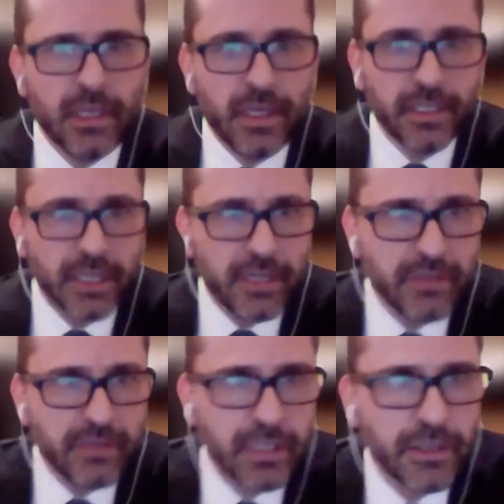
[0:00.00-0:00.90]
and I have
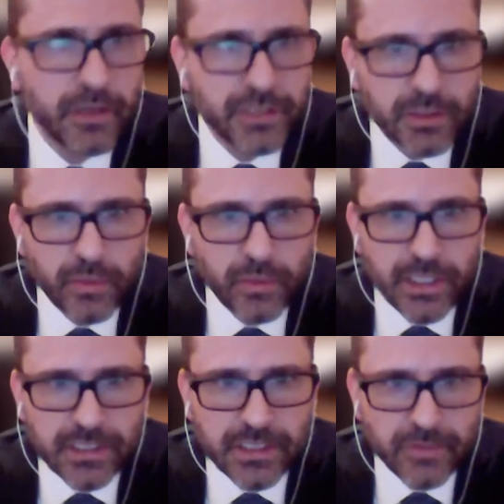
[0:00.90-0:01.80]
another
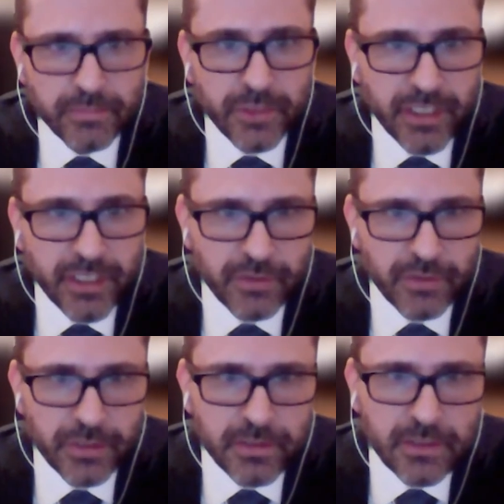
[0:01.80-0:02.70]
question from
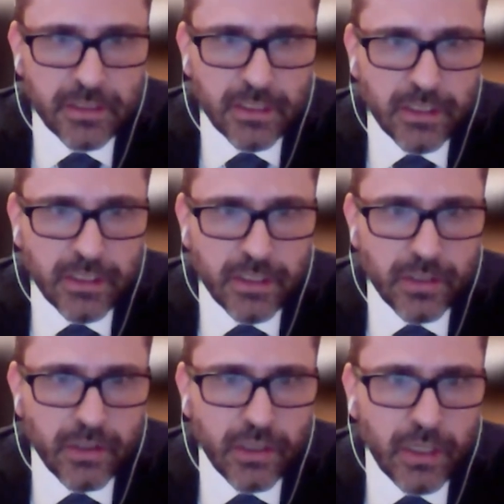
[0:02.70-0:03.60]
Trevor.
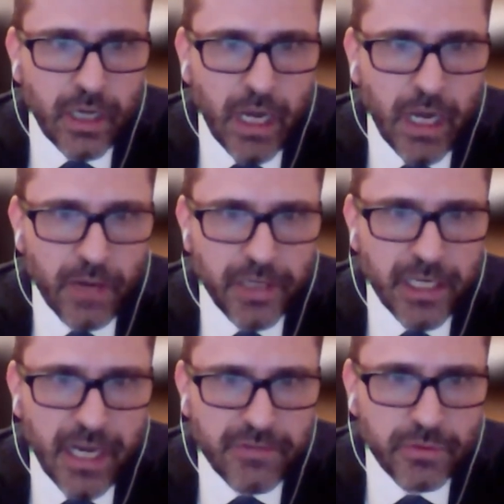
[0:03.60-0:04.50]
How
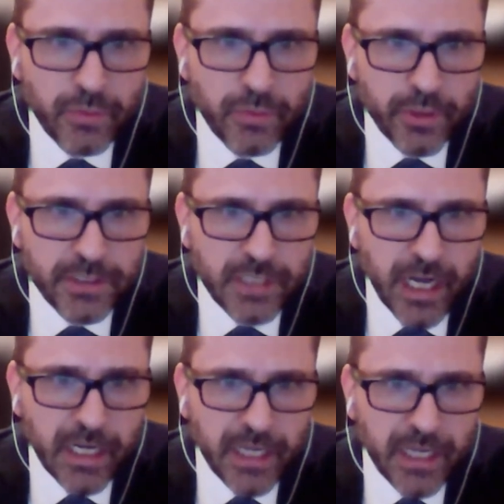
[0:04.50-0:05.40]
can every word
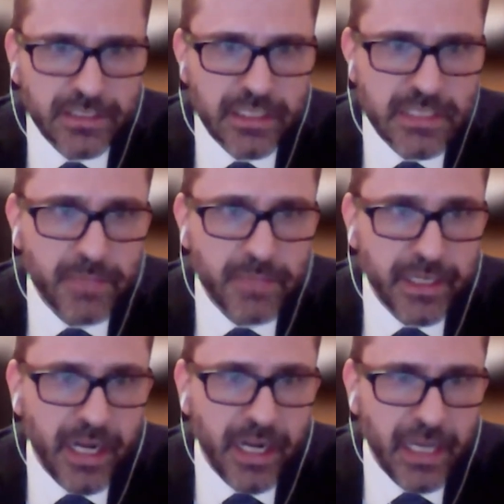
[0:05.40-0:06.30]
highlighted
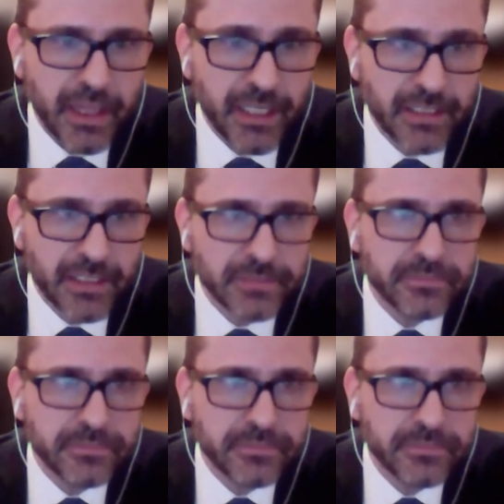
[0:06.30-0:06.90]
explain anything?